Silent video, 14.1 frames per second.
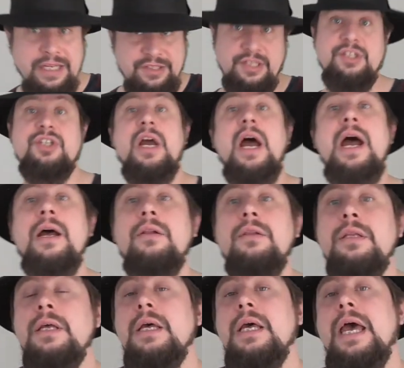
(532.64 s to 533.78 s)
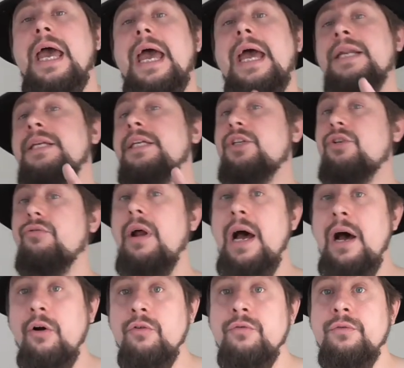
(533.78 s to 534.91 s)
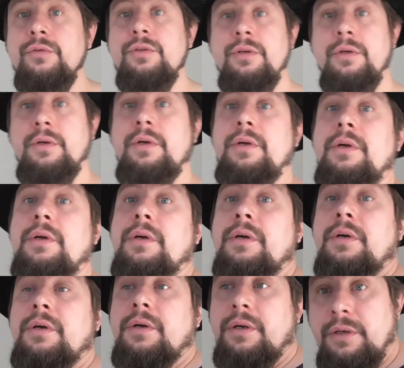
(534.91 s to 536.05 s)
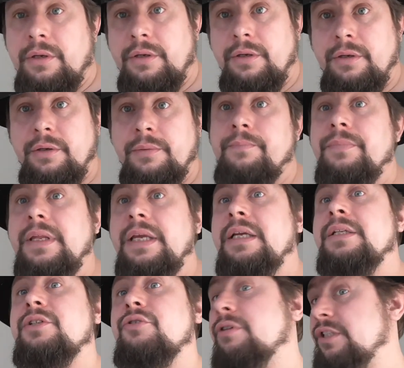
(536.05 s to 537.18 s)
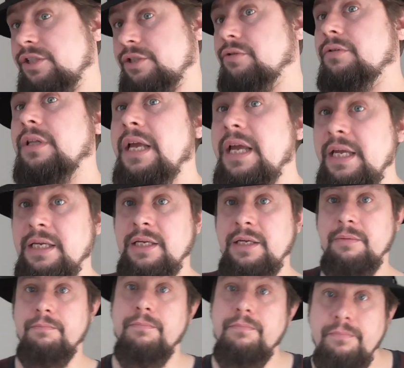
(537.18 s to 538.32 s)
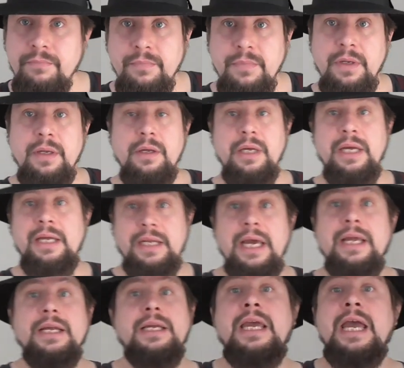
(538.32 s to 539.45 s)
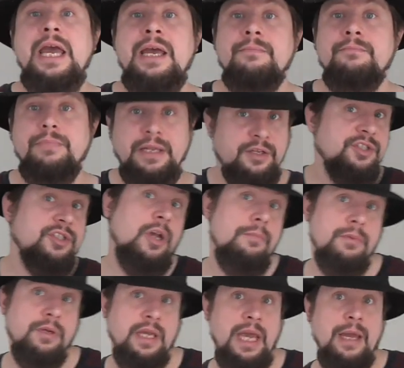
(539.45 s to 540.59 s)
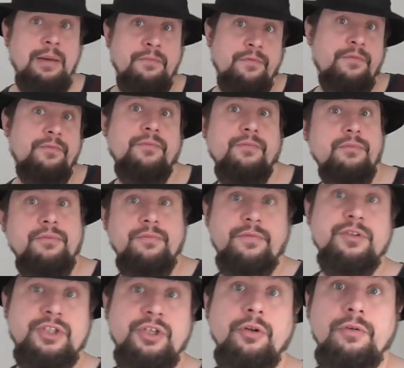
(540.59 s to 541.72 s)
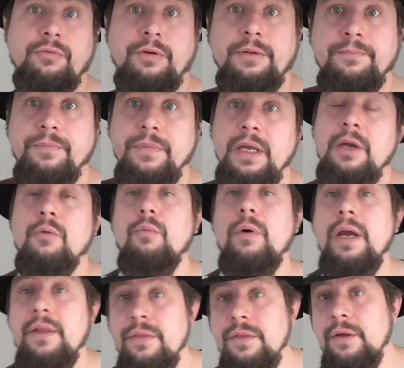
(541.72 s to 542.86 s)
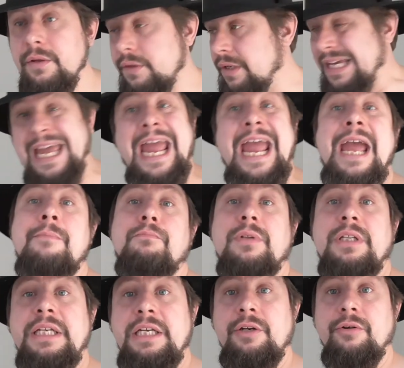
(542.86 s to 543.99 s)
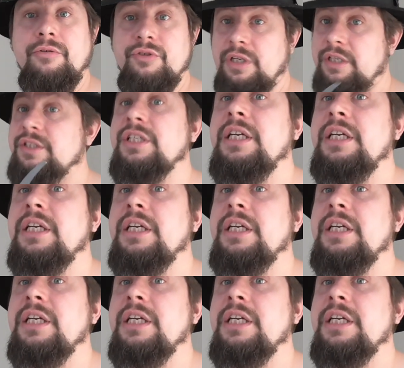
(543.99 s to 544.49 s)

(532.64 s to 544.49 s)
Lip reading: as a child, and he drowned in Crystal Lake. At a camp, at a summer camp for children, where the camp leaders are